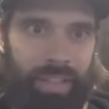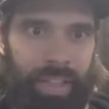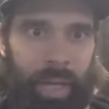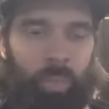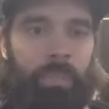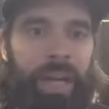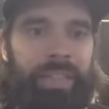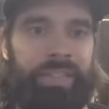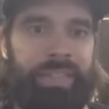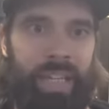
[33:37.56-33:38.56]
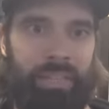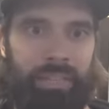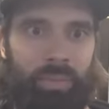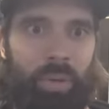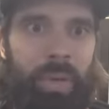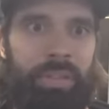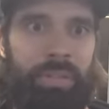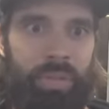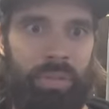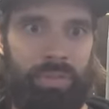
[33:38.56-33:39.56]
And we're meant to stand, we're meant
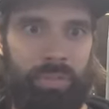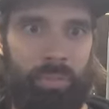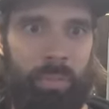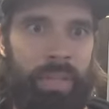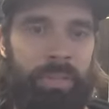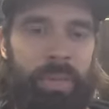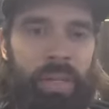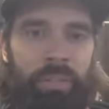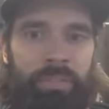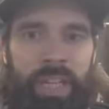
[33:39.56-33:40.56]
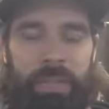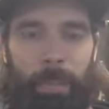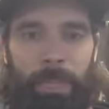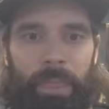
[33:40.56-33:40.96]
to move, we're meant to be on our feet.